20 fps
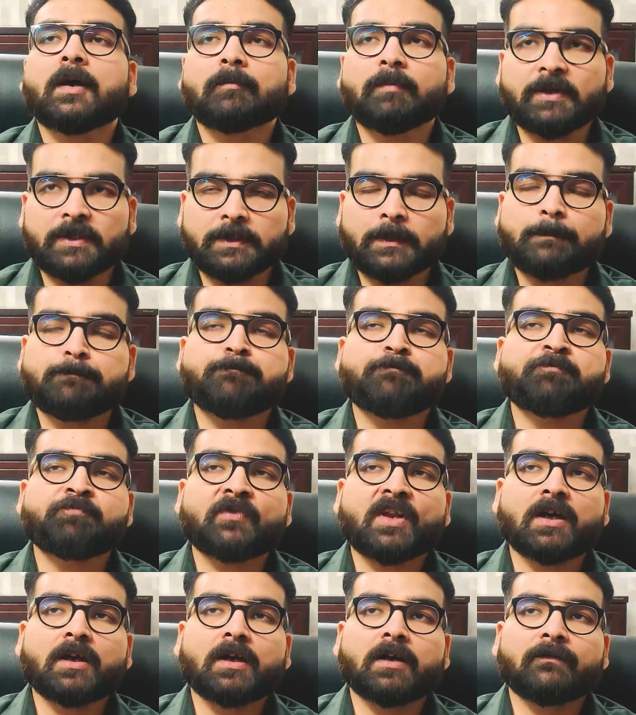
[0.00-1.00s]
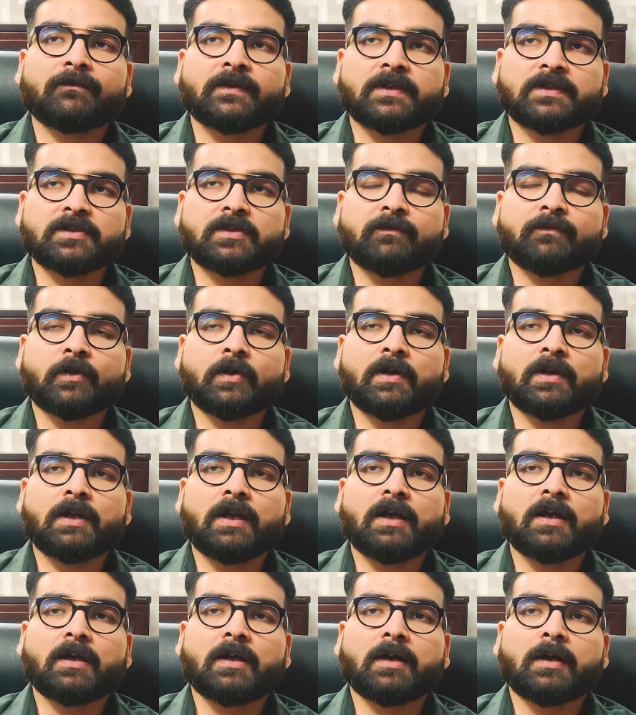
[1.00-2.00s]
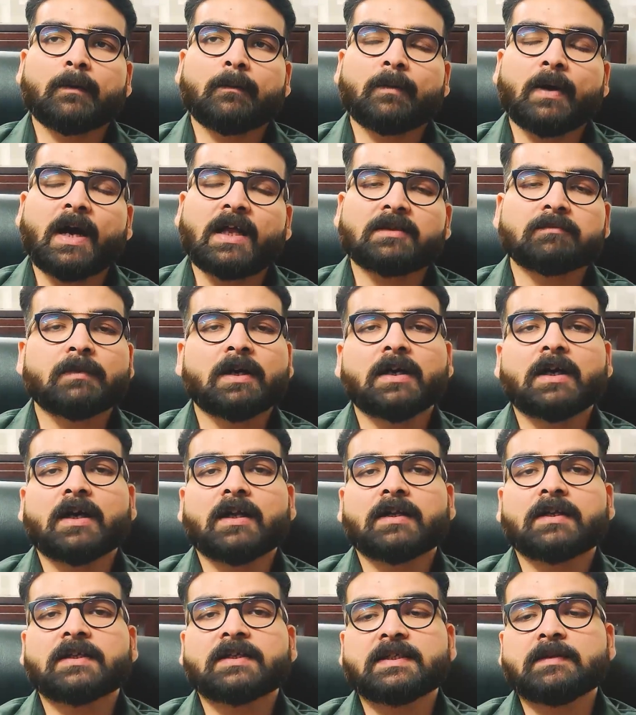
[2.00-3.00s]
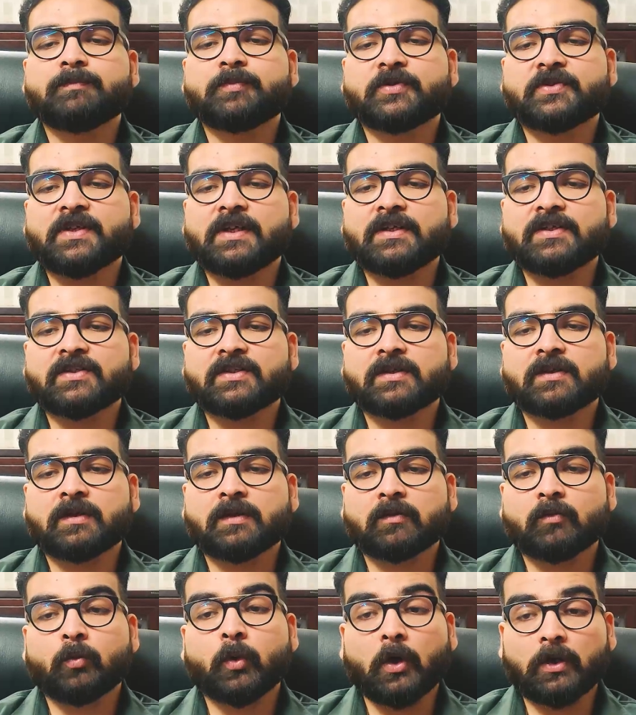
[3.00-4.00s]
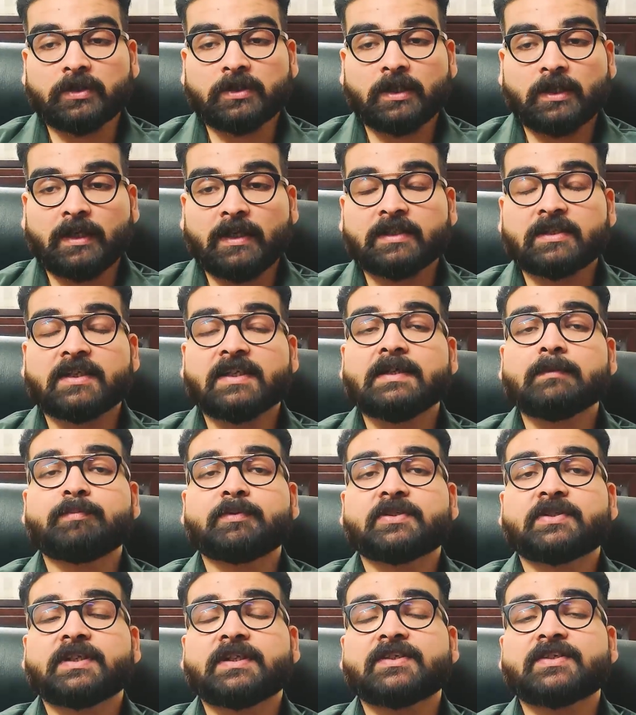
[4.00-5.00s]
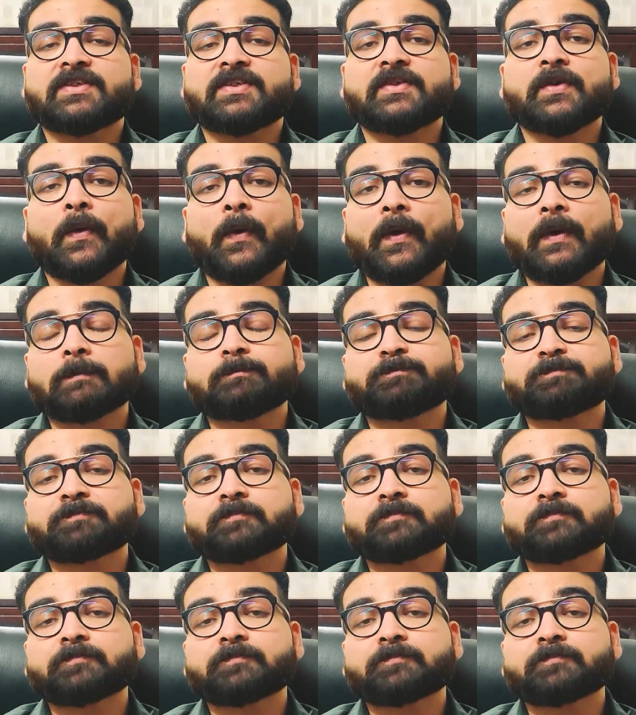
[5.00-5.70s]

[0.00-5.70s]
But first of all, Atmakarak represents what? It represents your